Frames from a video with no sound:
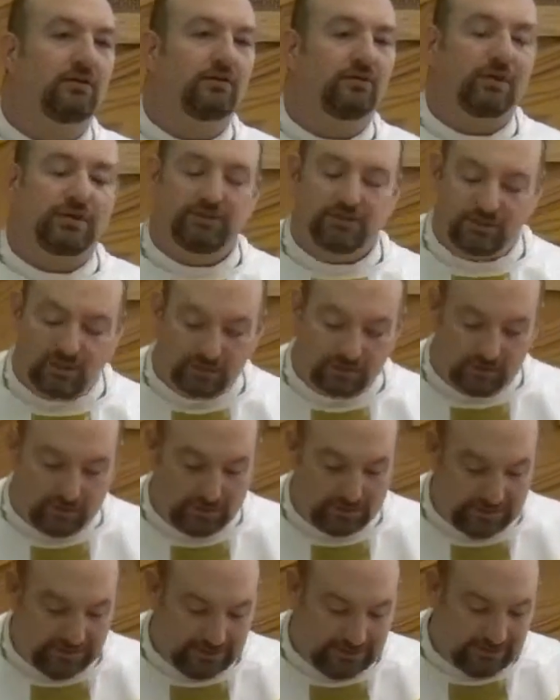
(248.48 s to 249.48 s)
Christ our
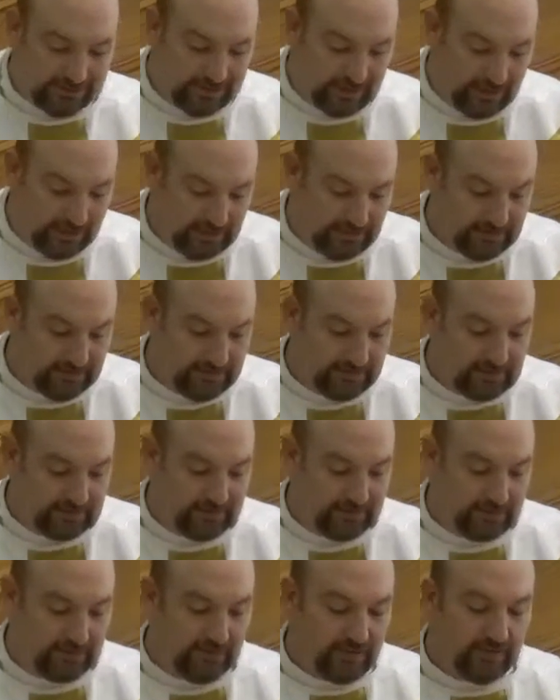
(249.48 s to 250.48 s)
Lord this night
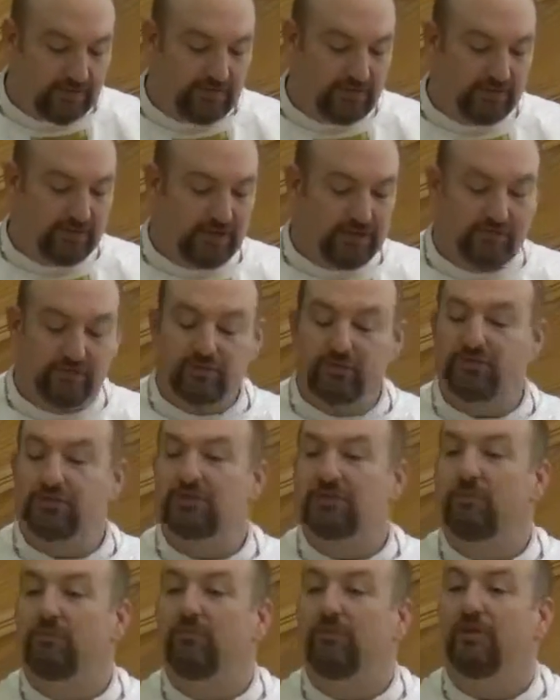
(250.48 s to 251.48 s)
delivers
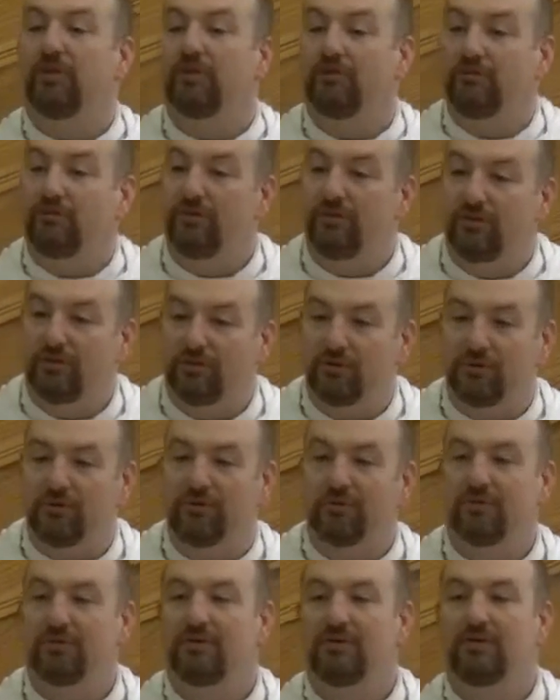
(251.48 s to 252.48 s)
something to you
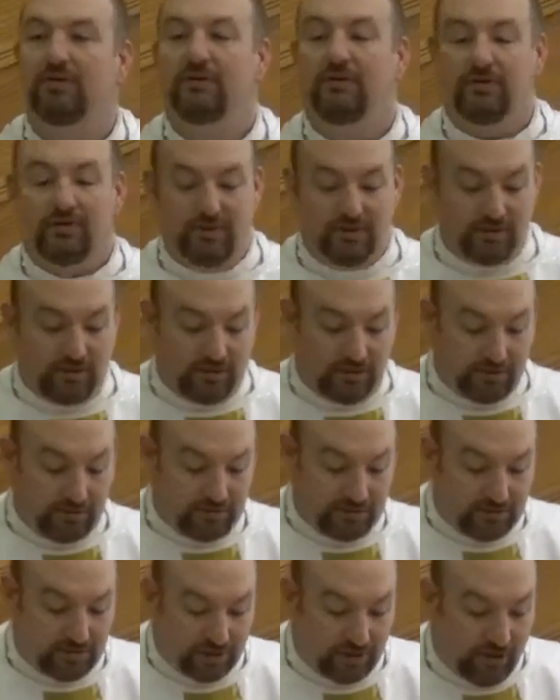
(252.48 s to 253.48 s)

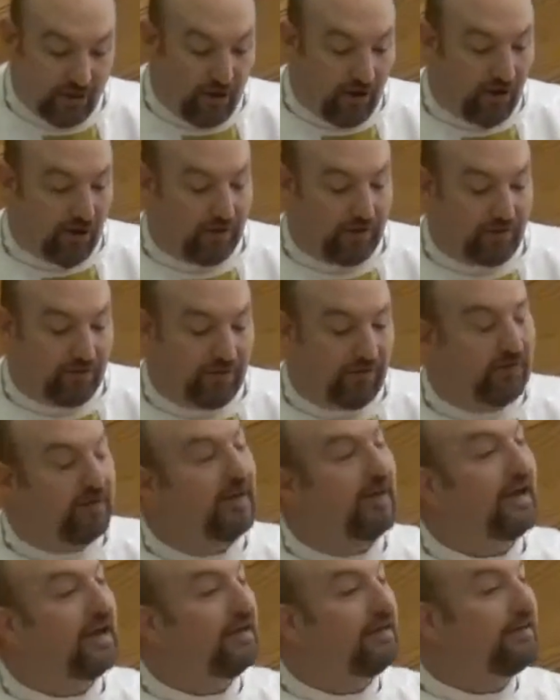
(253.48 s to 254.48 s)
to guard
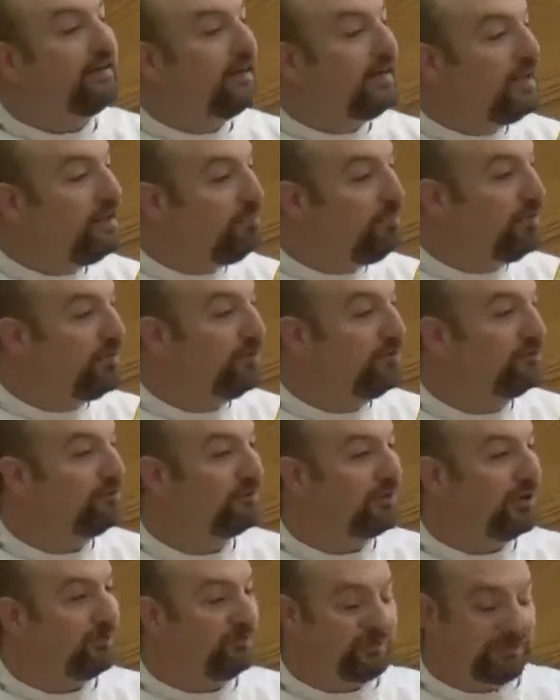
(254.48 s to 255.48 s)
and keep you
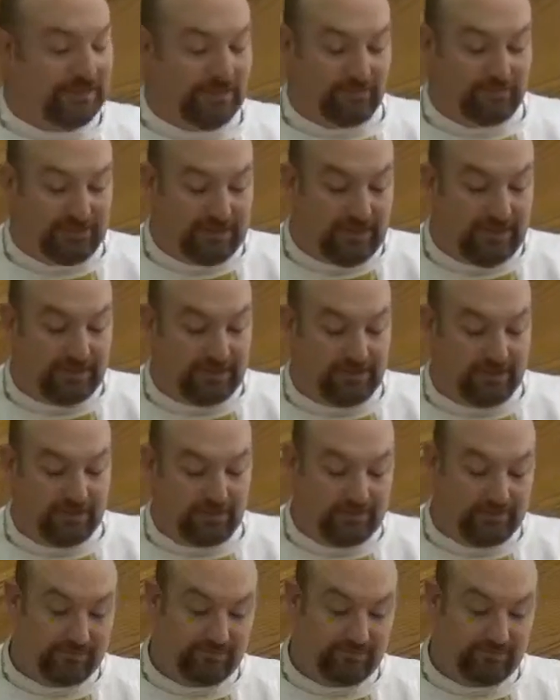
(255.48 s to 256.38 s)
from temptation.